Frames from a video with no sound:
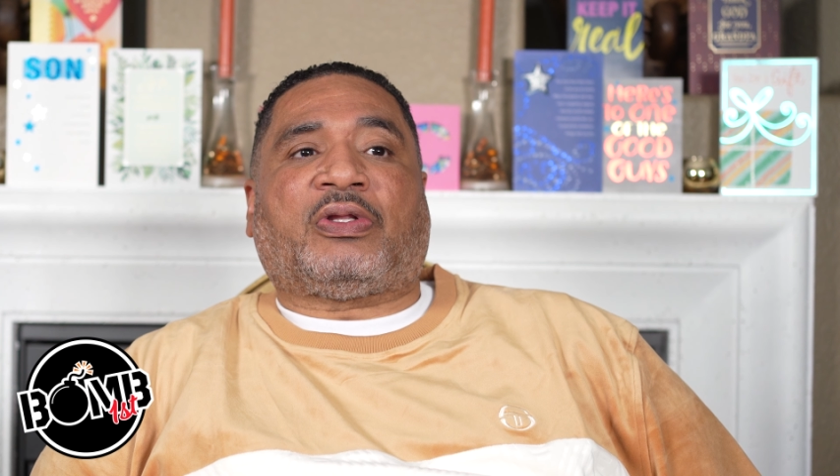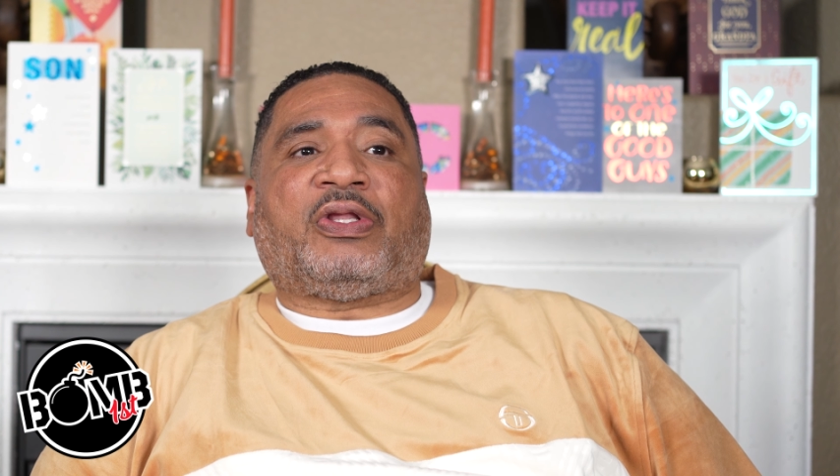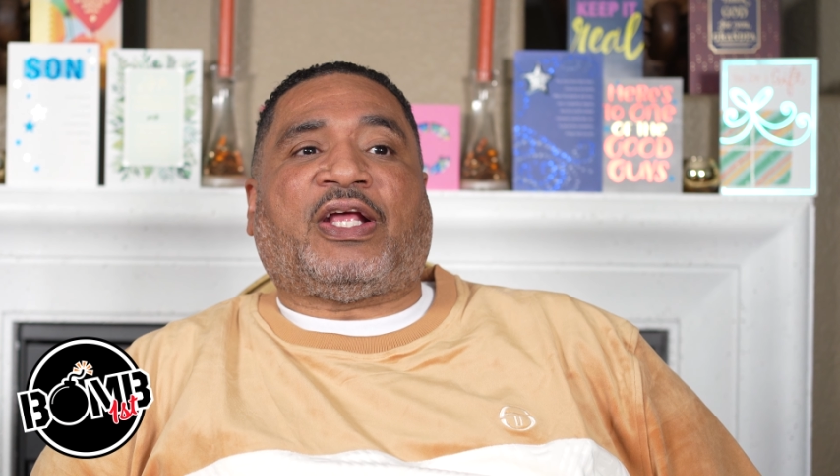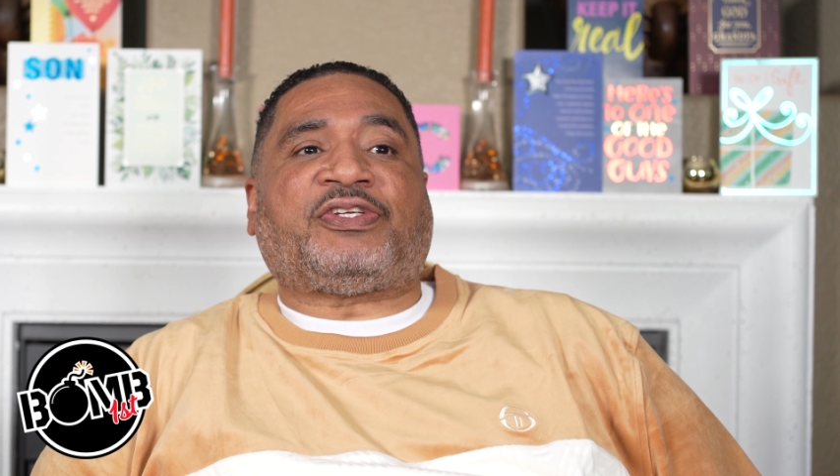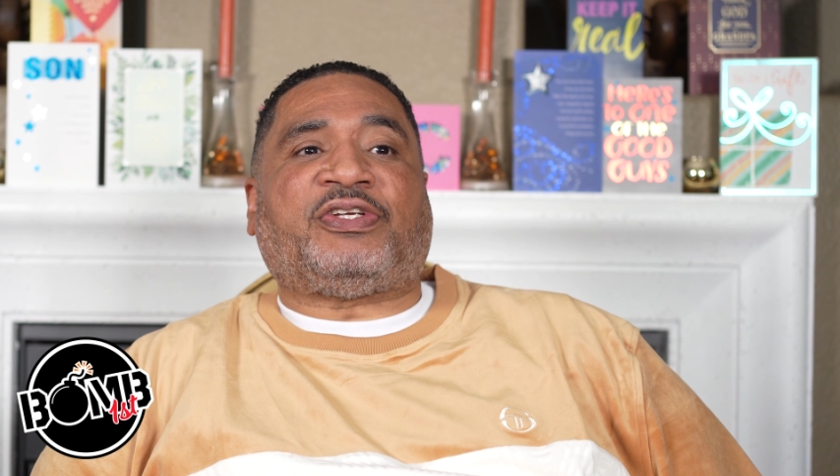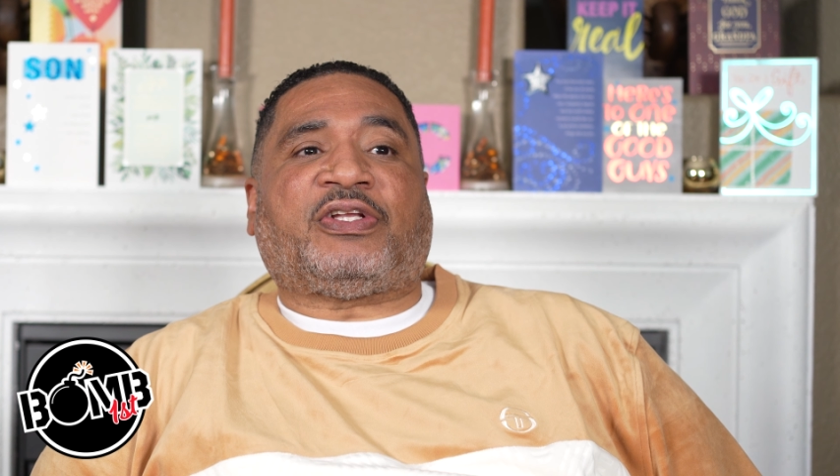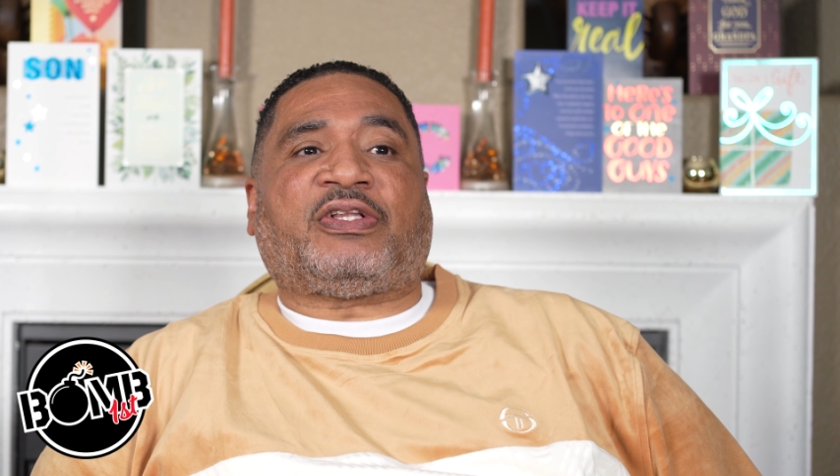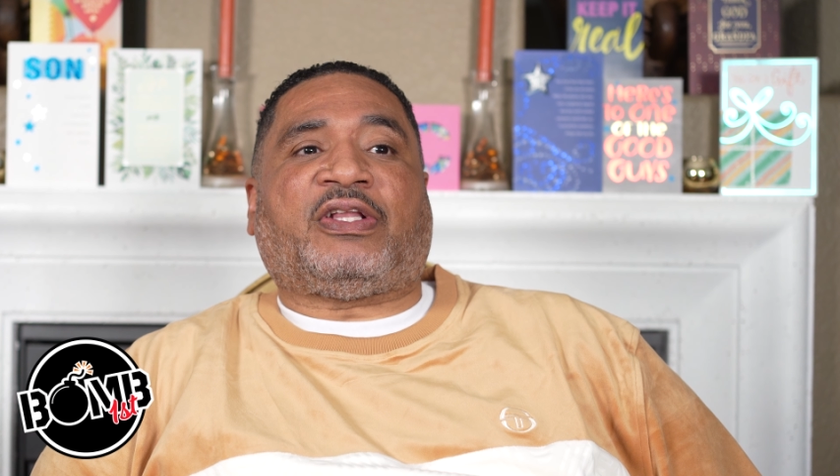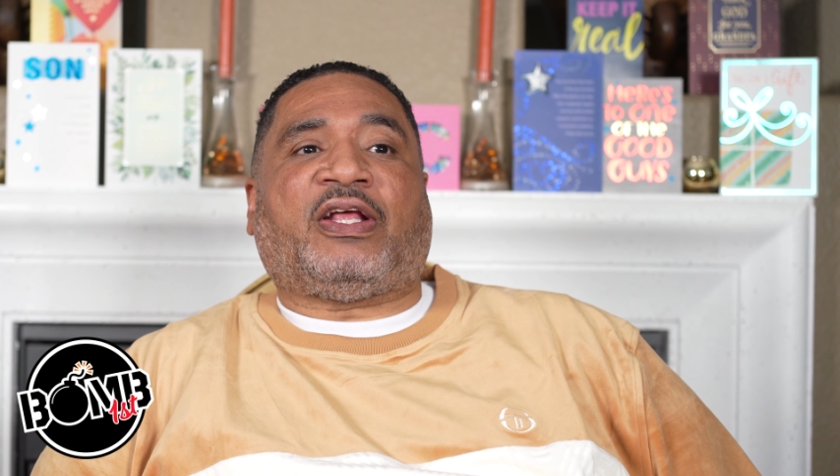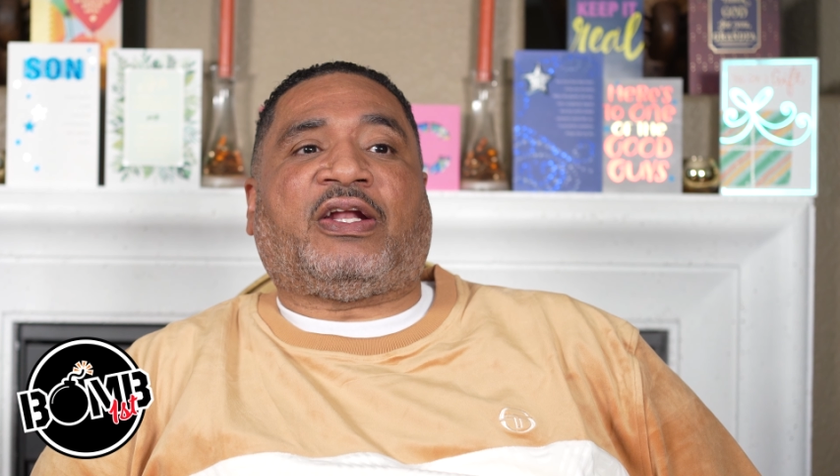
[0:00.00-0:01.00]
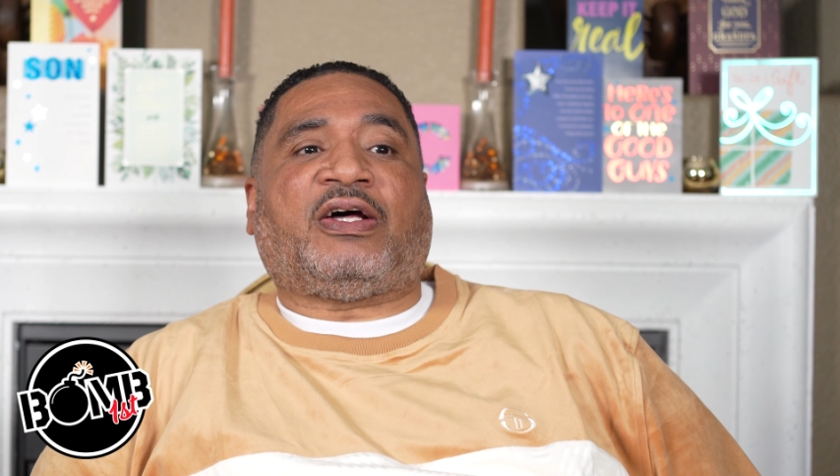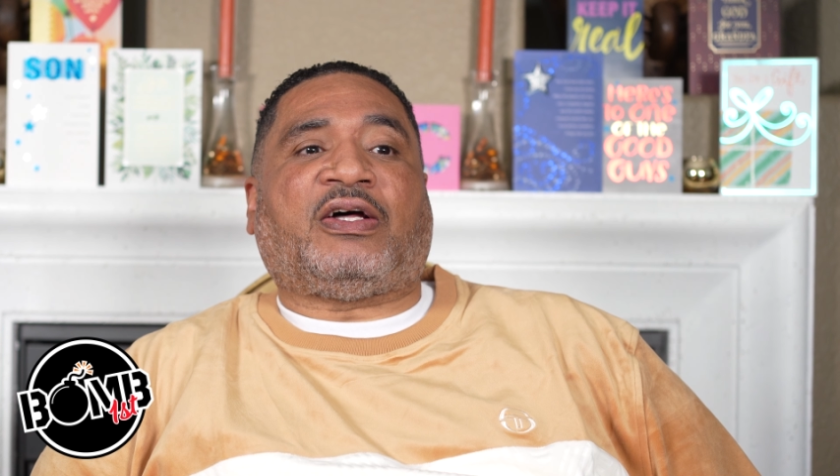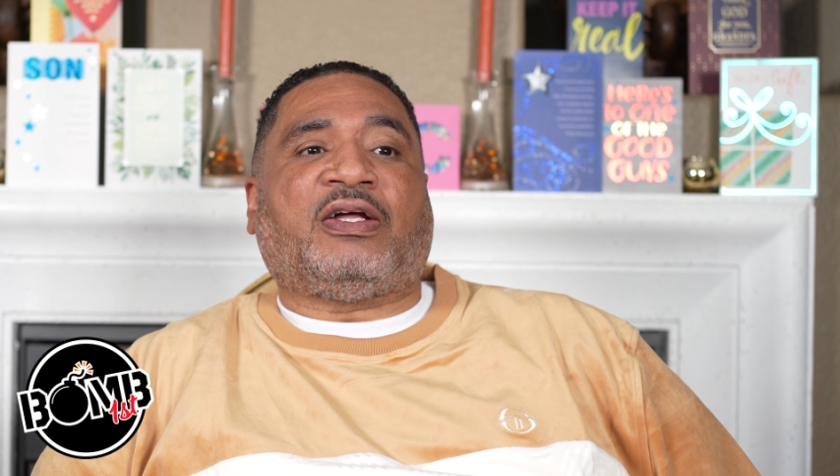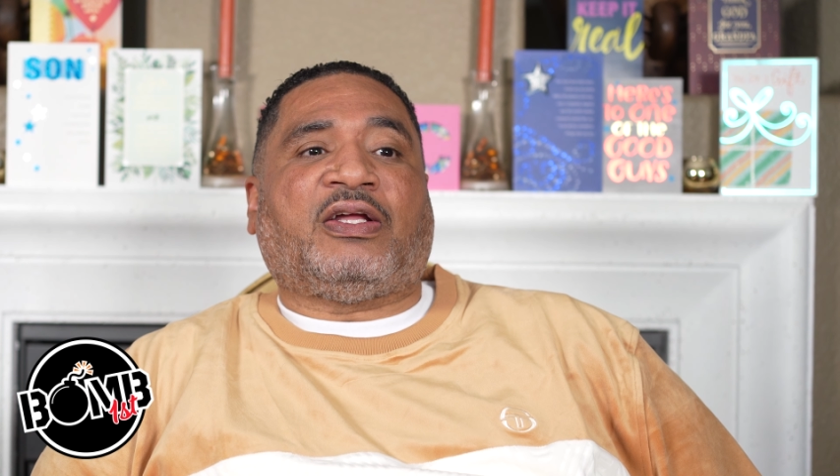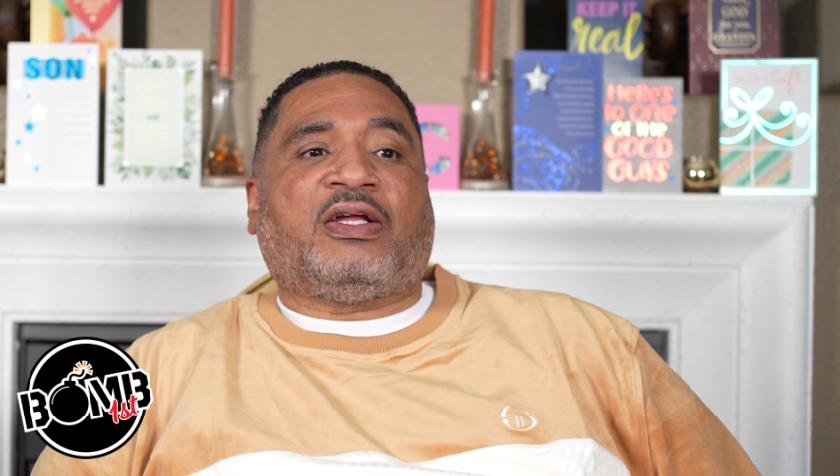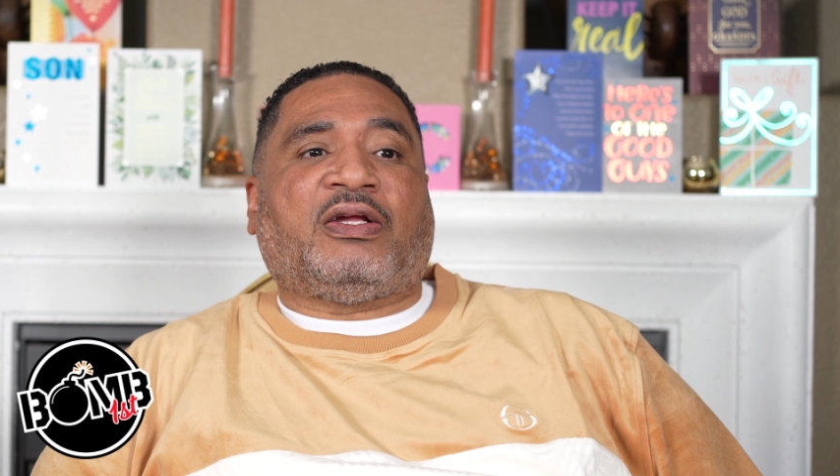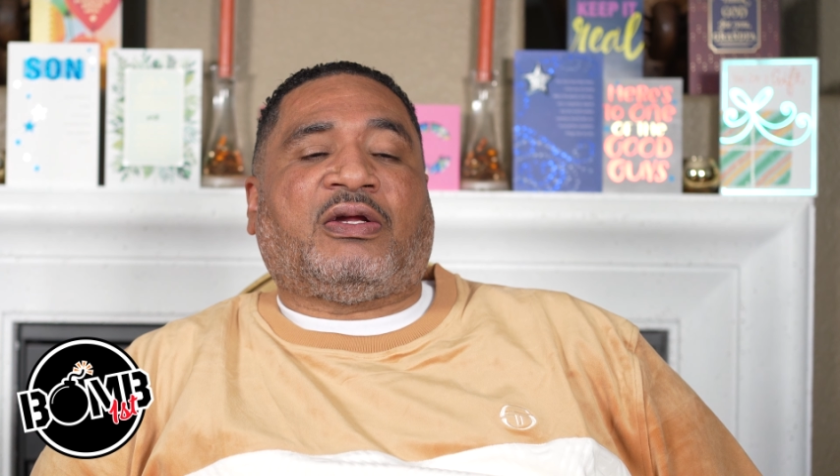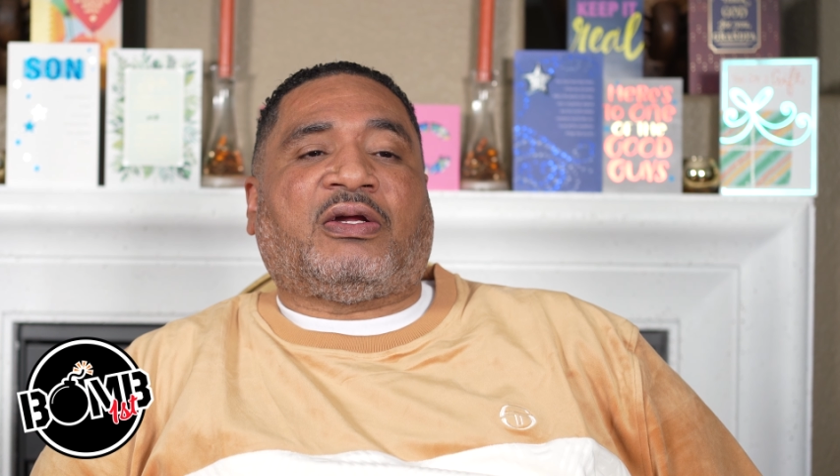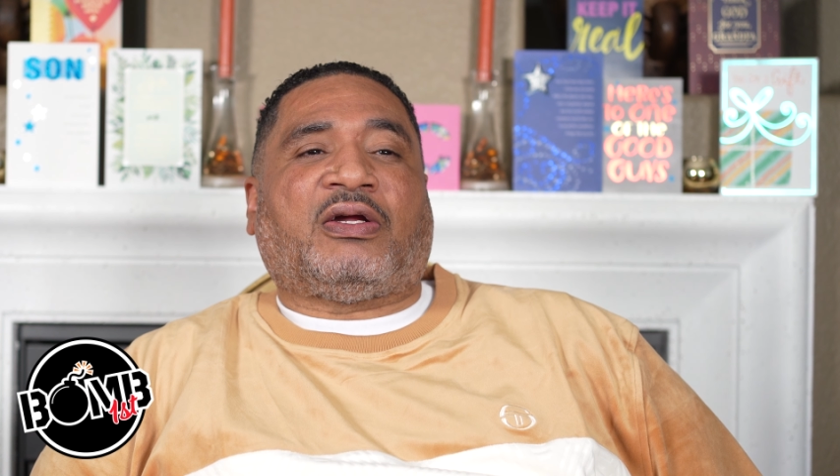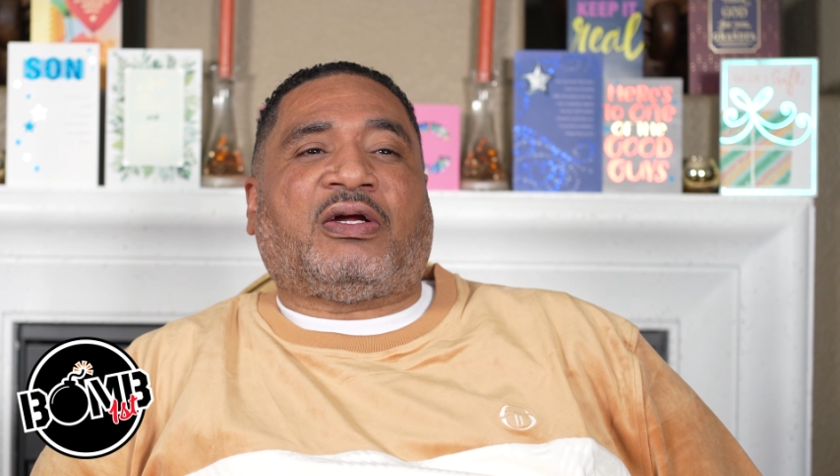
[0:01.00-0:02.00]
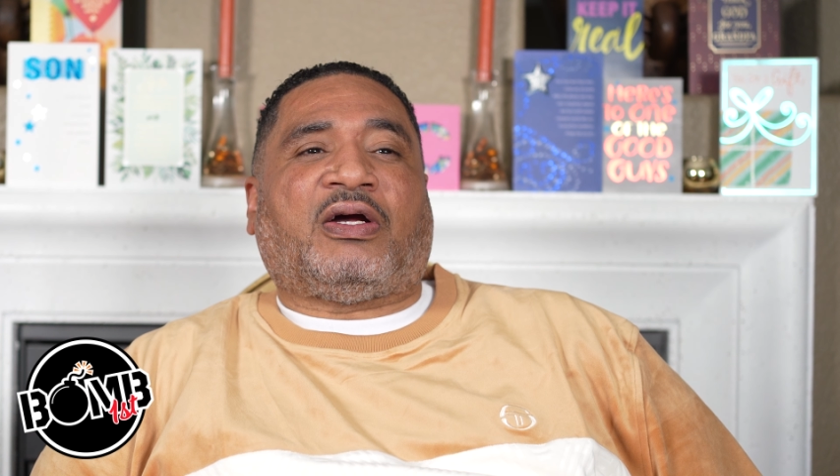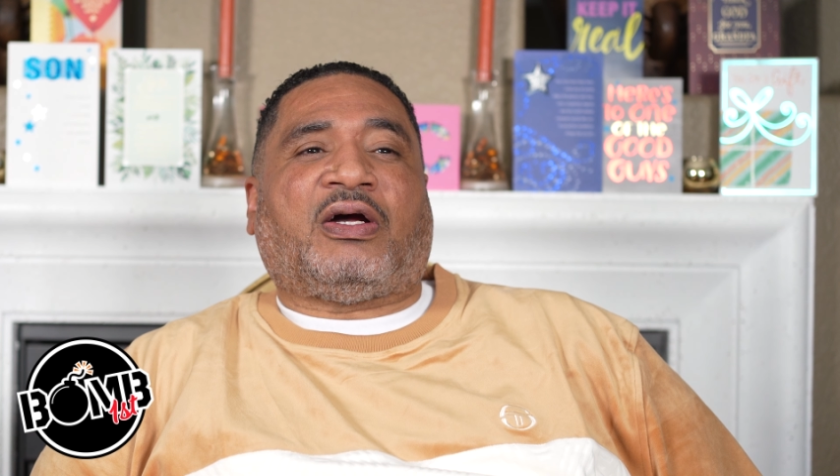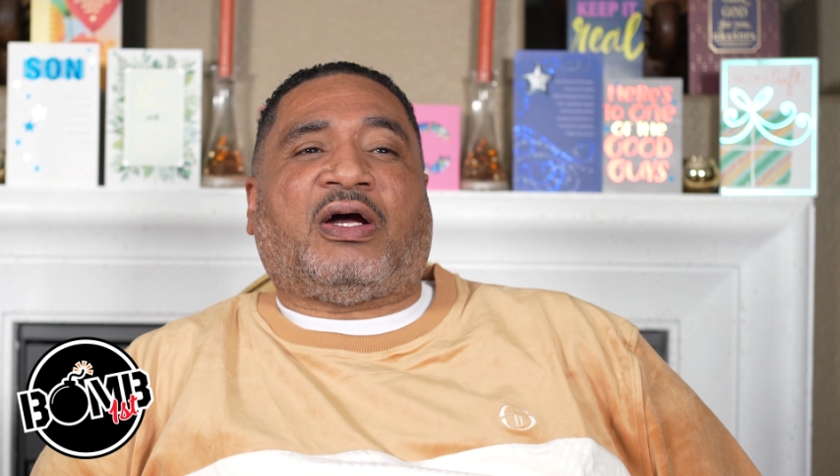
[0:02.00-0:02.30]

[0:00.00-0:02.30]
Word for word: that shit that uh, uh,